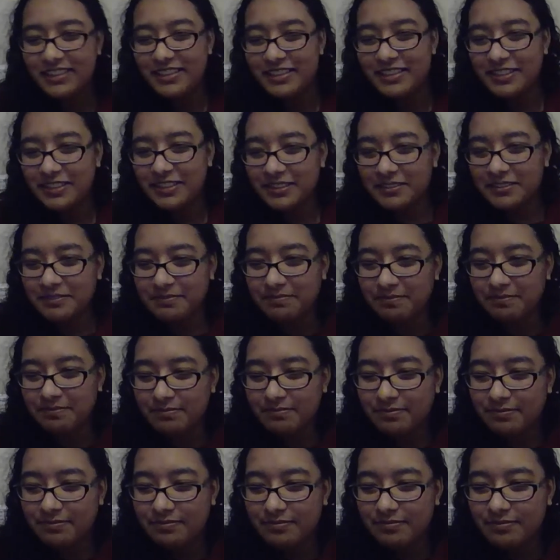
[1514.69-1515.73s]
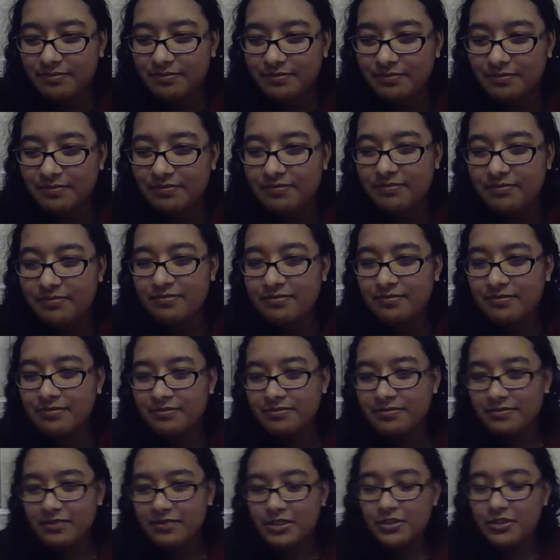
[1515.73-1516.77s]
You
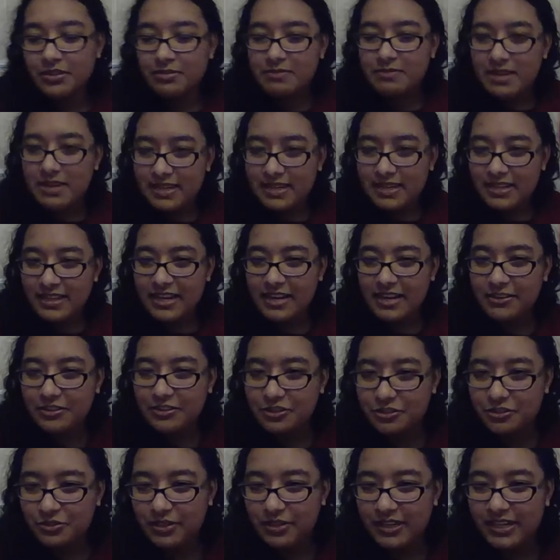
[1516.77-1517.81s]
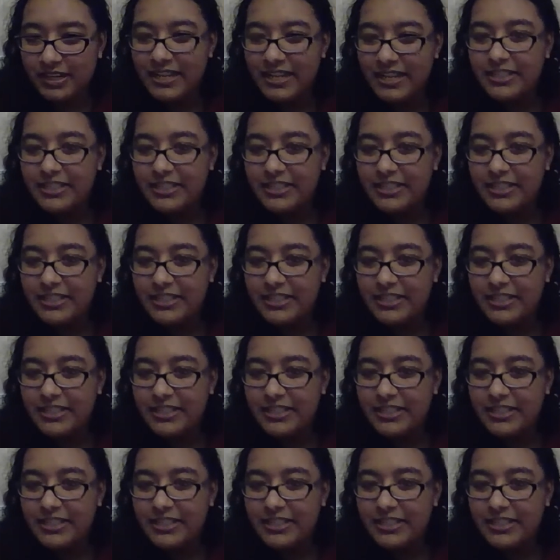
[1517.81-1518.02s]
can make an account and join it.